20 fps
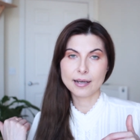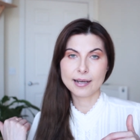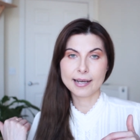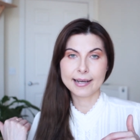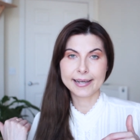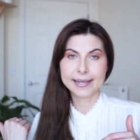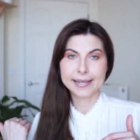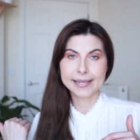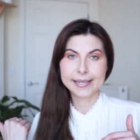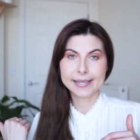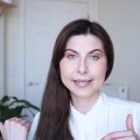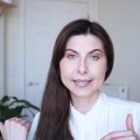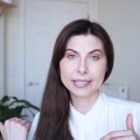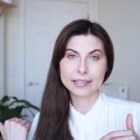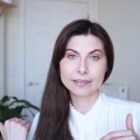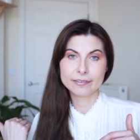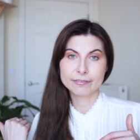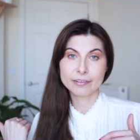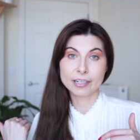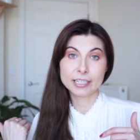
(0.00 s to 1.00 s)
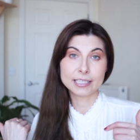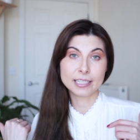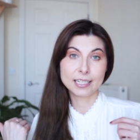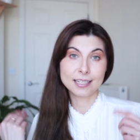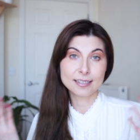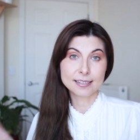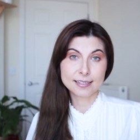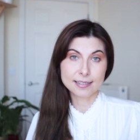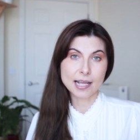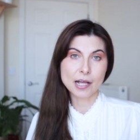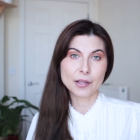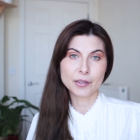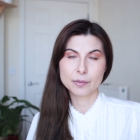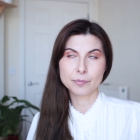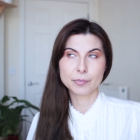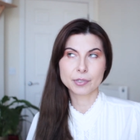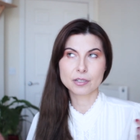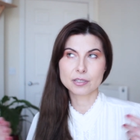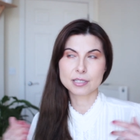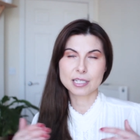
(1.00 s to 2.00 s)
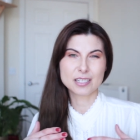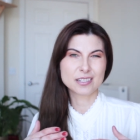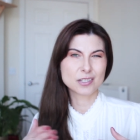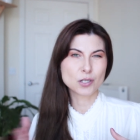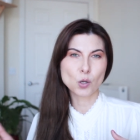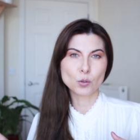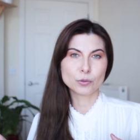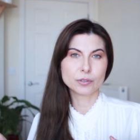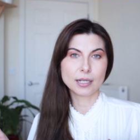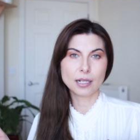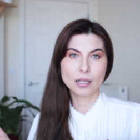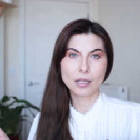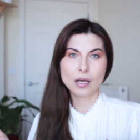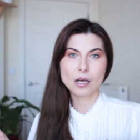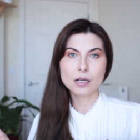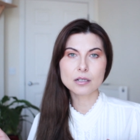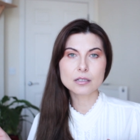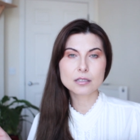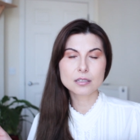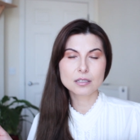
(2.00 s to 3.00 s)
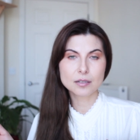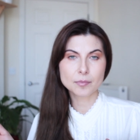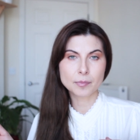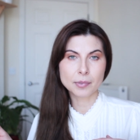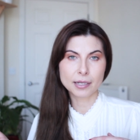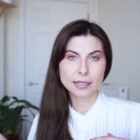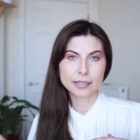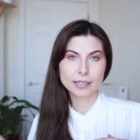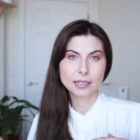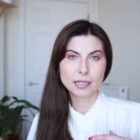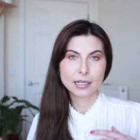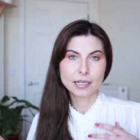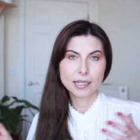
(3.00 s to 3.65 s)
uh, if I didn't sell them, because I sold a lot, but